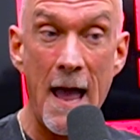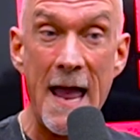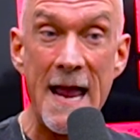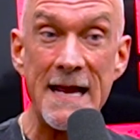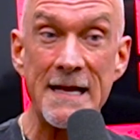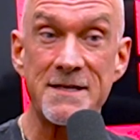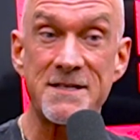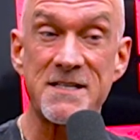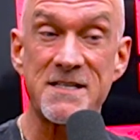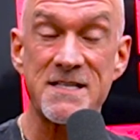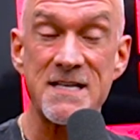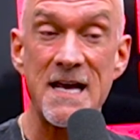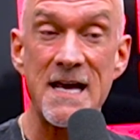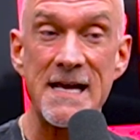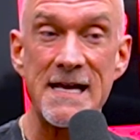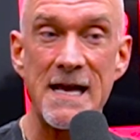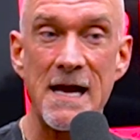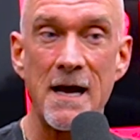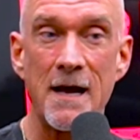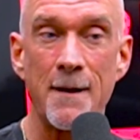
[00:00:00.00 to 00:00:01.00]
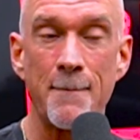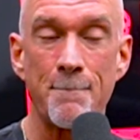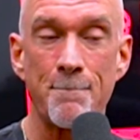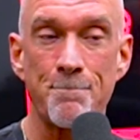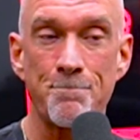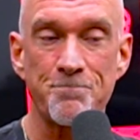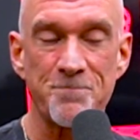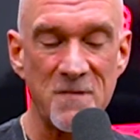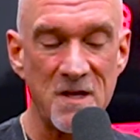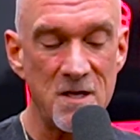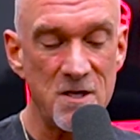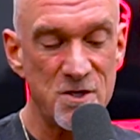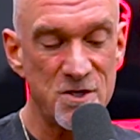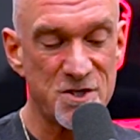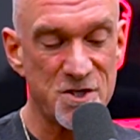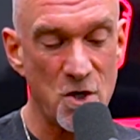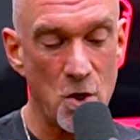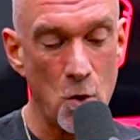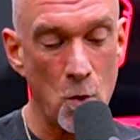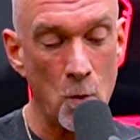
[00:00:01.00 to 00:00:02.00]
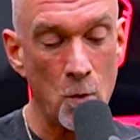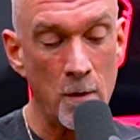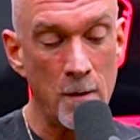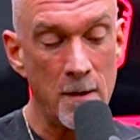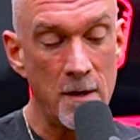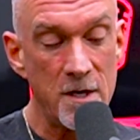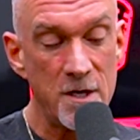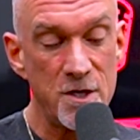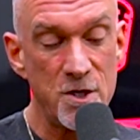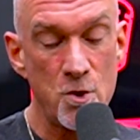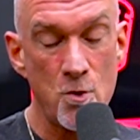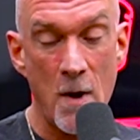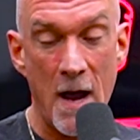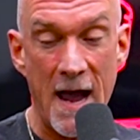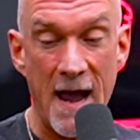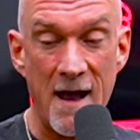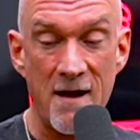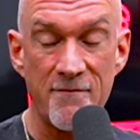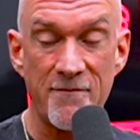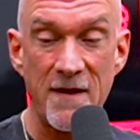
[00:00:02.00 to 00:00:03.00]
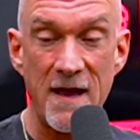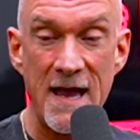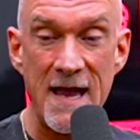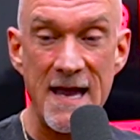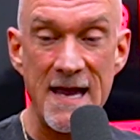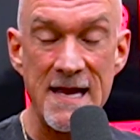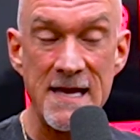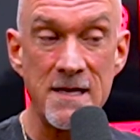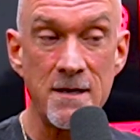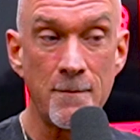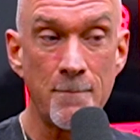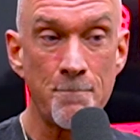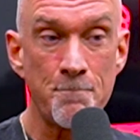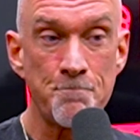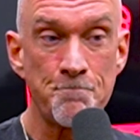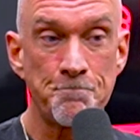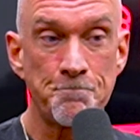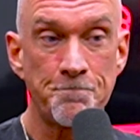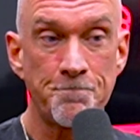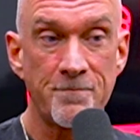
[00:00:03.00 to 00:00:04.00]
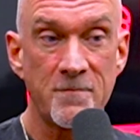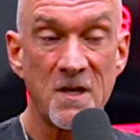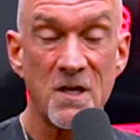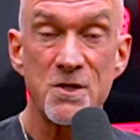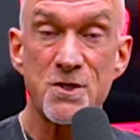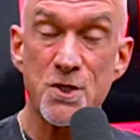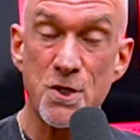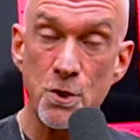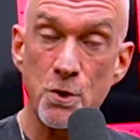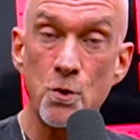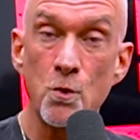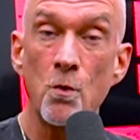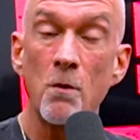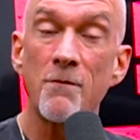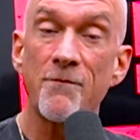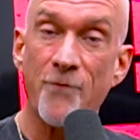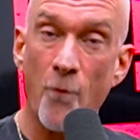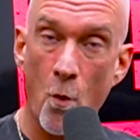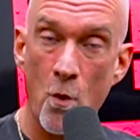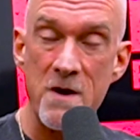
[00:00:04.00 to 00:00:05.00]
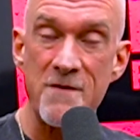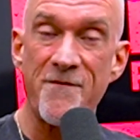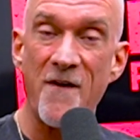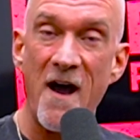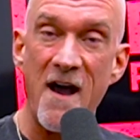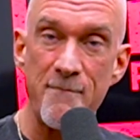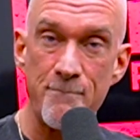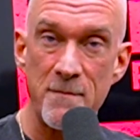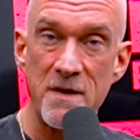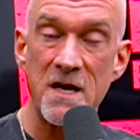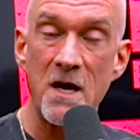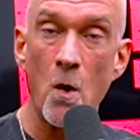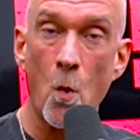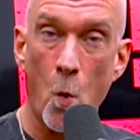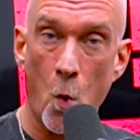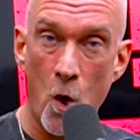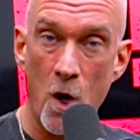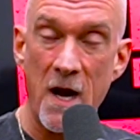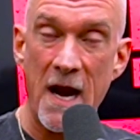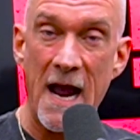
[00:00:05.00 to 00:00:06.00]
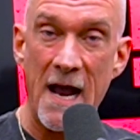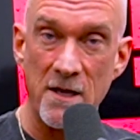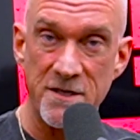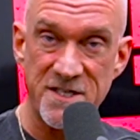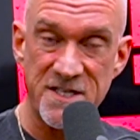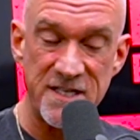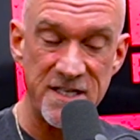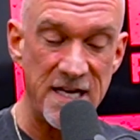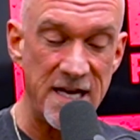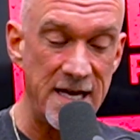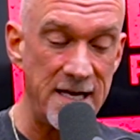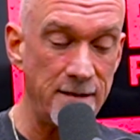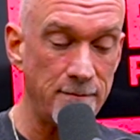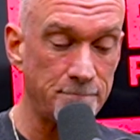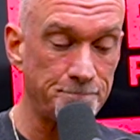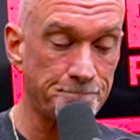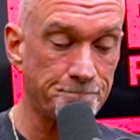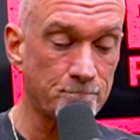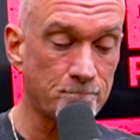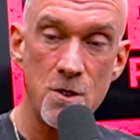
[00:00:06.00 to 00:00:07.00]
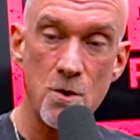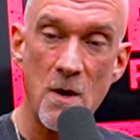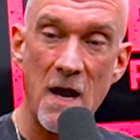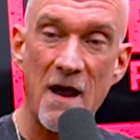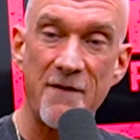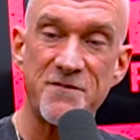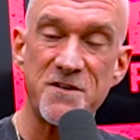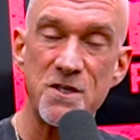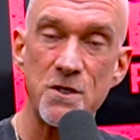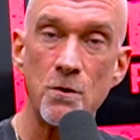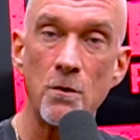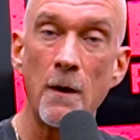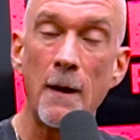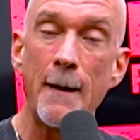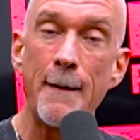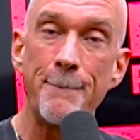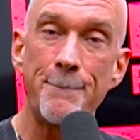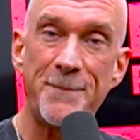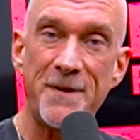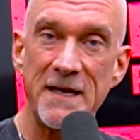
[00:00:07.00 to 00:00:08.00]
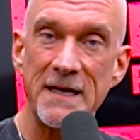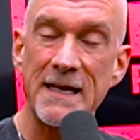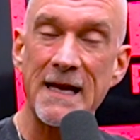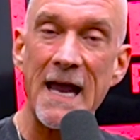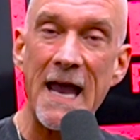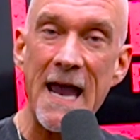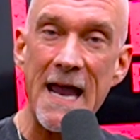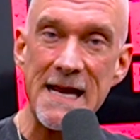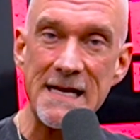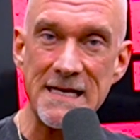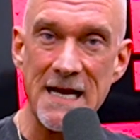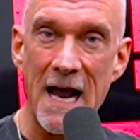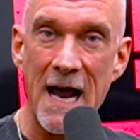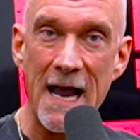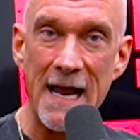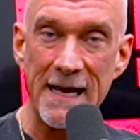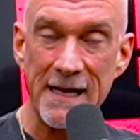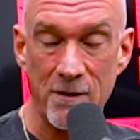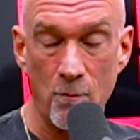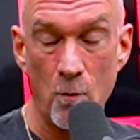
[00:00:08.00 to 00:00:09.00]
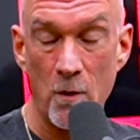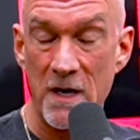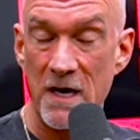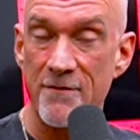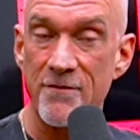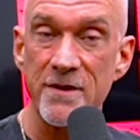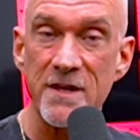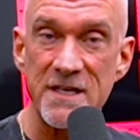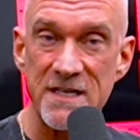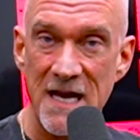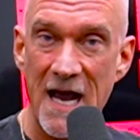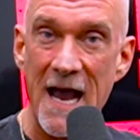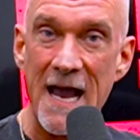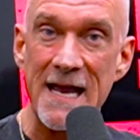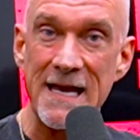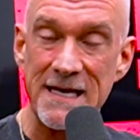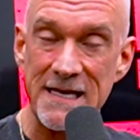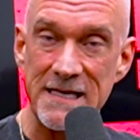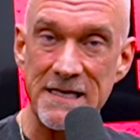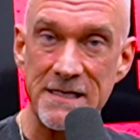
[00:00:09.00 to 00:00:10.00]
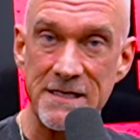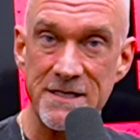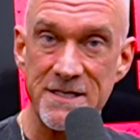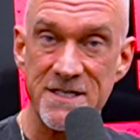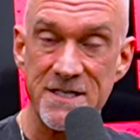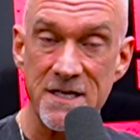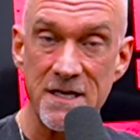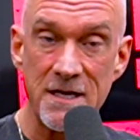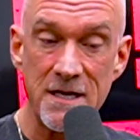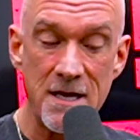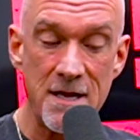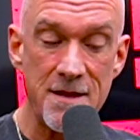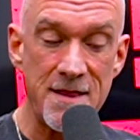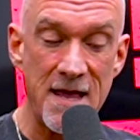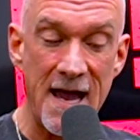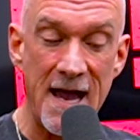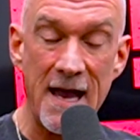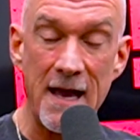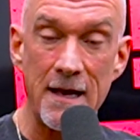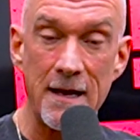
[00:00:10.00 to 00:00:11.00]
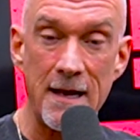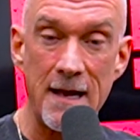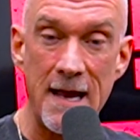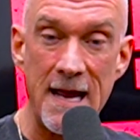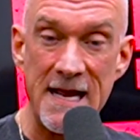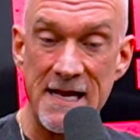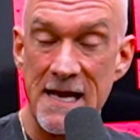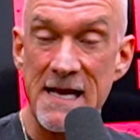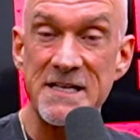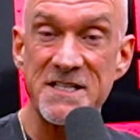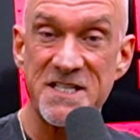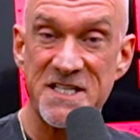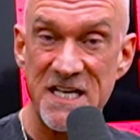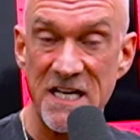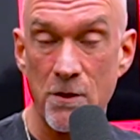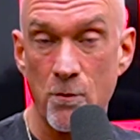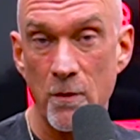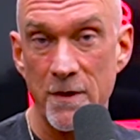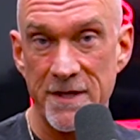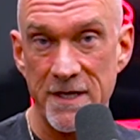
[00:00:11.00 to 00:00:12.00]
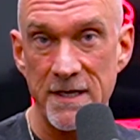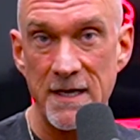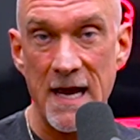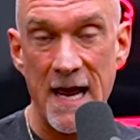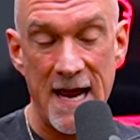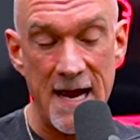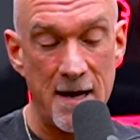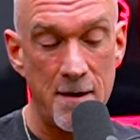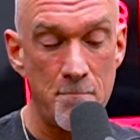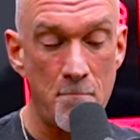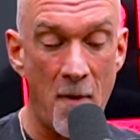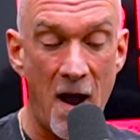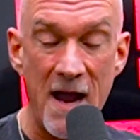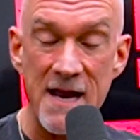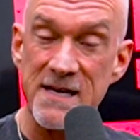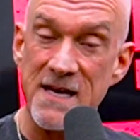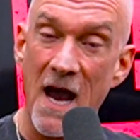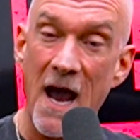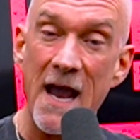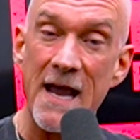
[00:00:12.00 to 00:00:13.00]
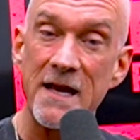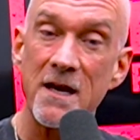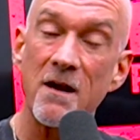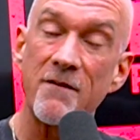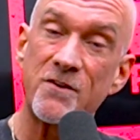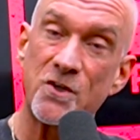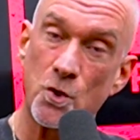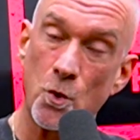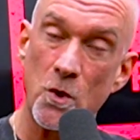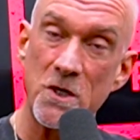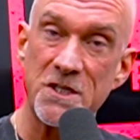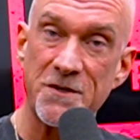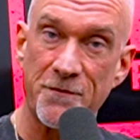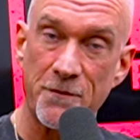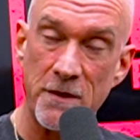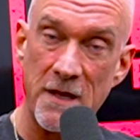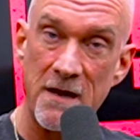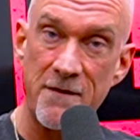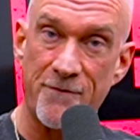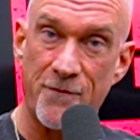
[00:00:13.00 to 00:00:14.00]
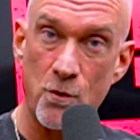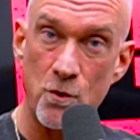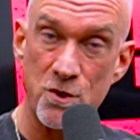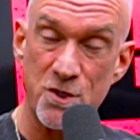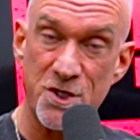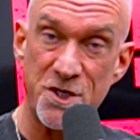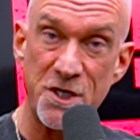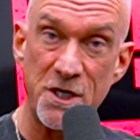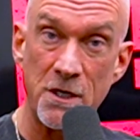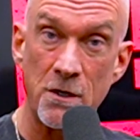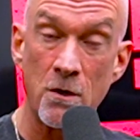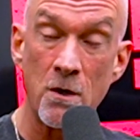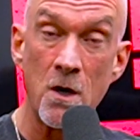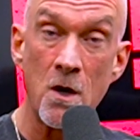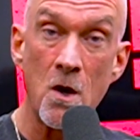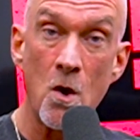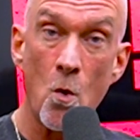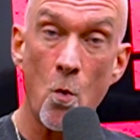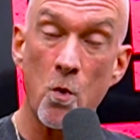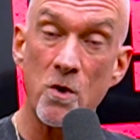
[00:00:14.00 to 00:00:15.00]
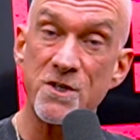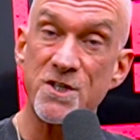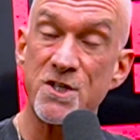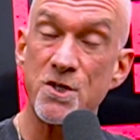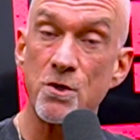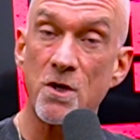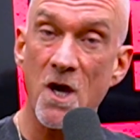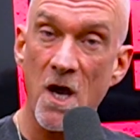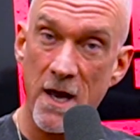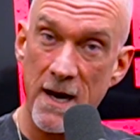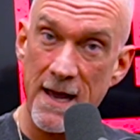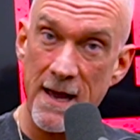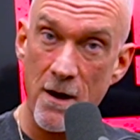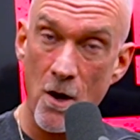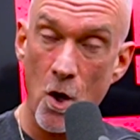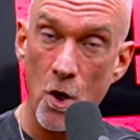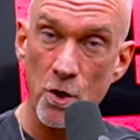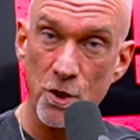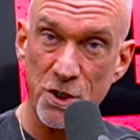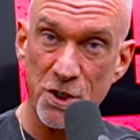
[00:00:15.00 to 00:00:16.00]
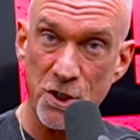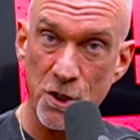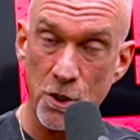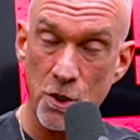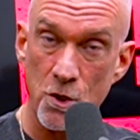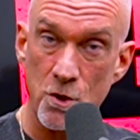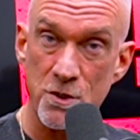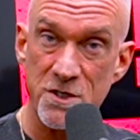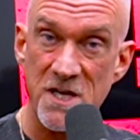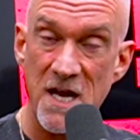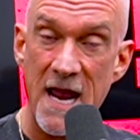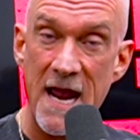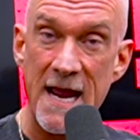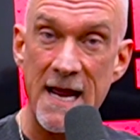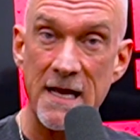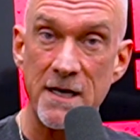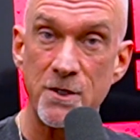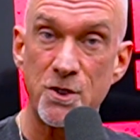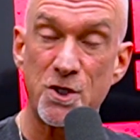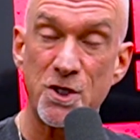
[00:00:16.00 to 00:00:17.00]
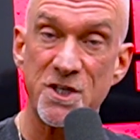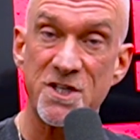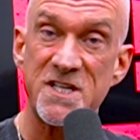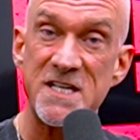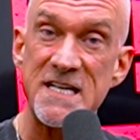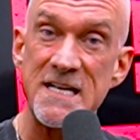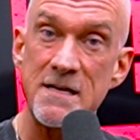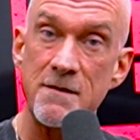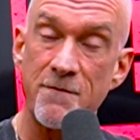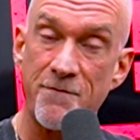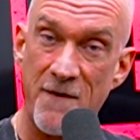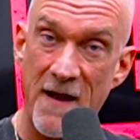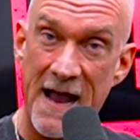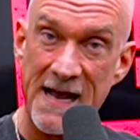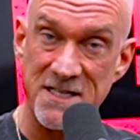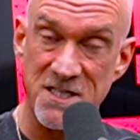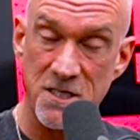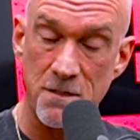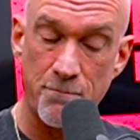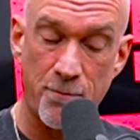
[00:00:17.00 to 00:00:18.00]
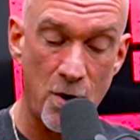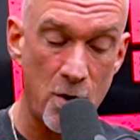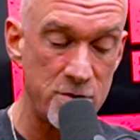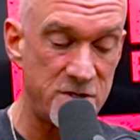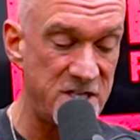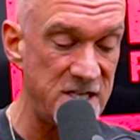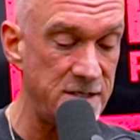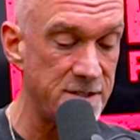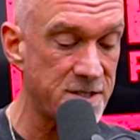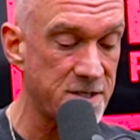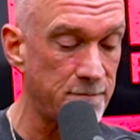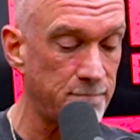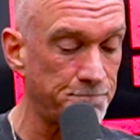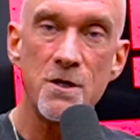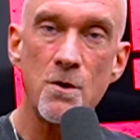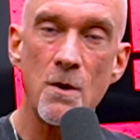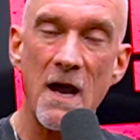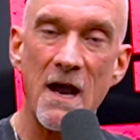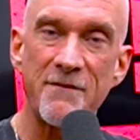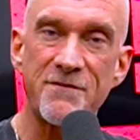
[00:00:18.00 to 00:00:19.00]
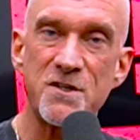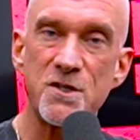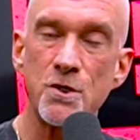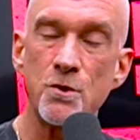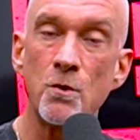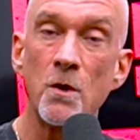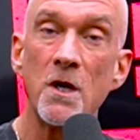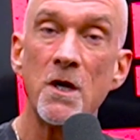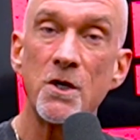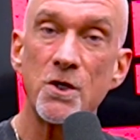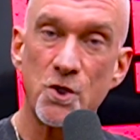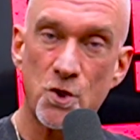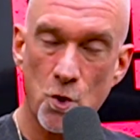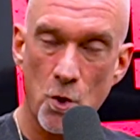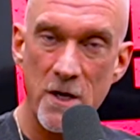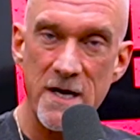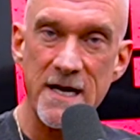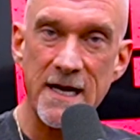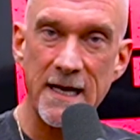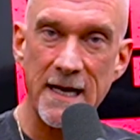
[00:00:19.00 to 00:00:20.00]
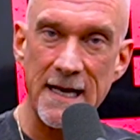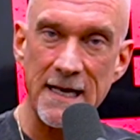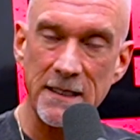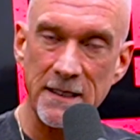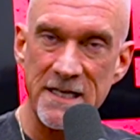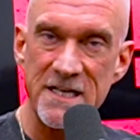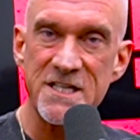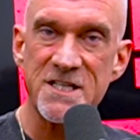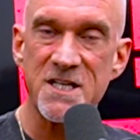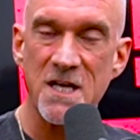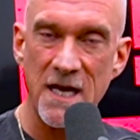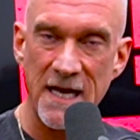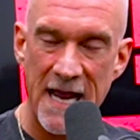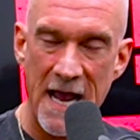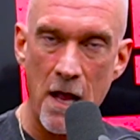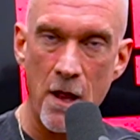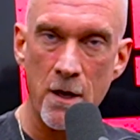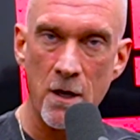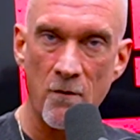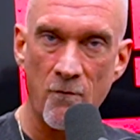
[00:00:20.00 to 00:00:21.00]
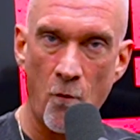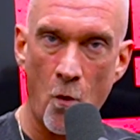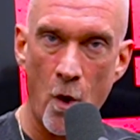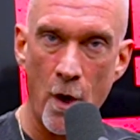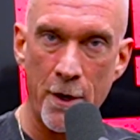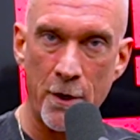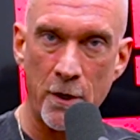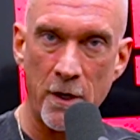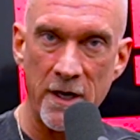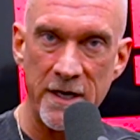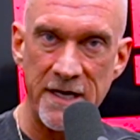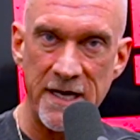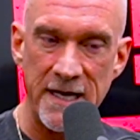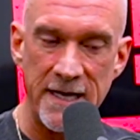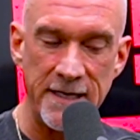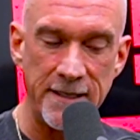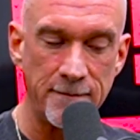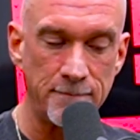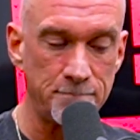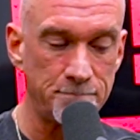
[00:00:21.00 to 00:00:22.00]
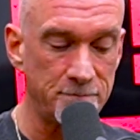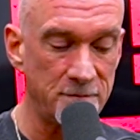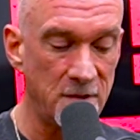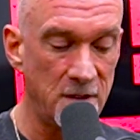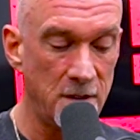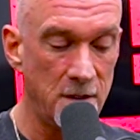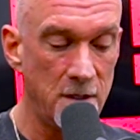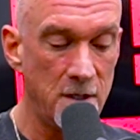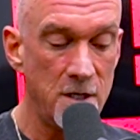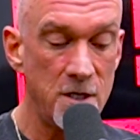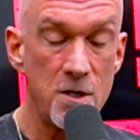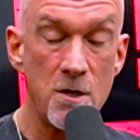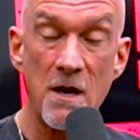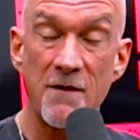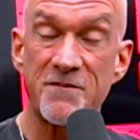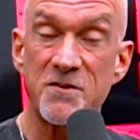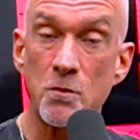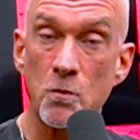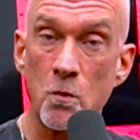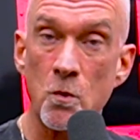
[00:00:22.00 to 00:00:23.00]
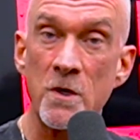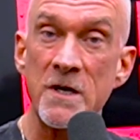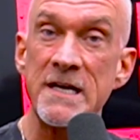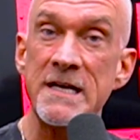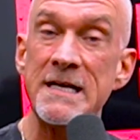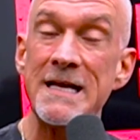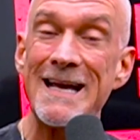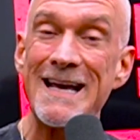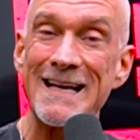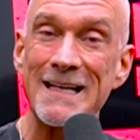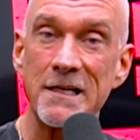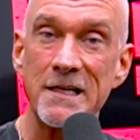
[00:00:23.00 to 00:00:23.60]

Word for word: it's a uh, so you have a two 45 minute workouts a day. You have to pick a diet, whatever the diet is that and, and stick with it. And my diet of choice for that first year was to cut out all sugars and just eat fats and proteins. You have to drink at least a gallon of water a day. You have to read